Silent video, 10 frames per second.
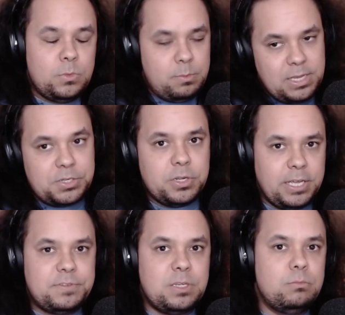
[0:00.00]
The master
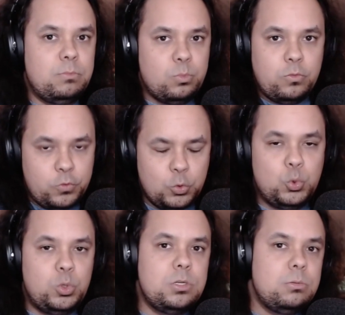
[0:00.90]
gives some
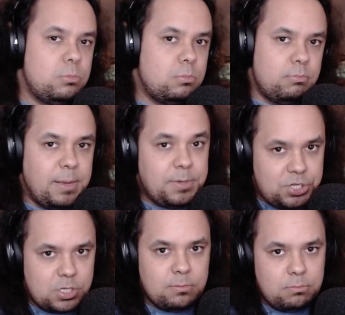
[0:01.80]
food and maybe
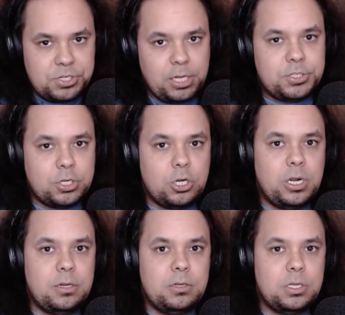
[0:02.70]
some
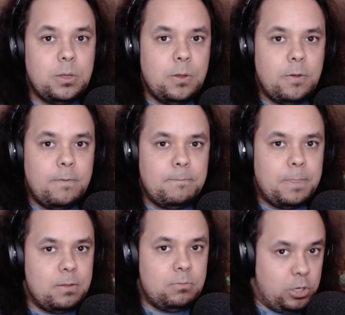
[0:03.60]
shelter and
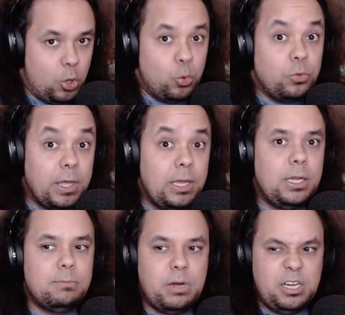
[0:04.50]

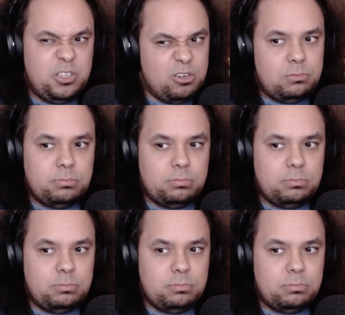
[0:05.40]
clothing, but,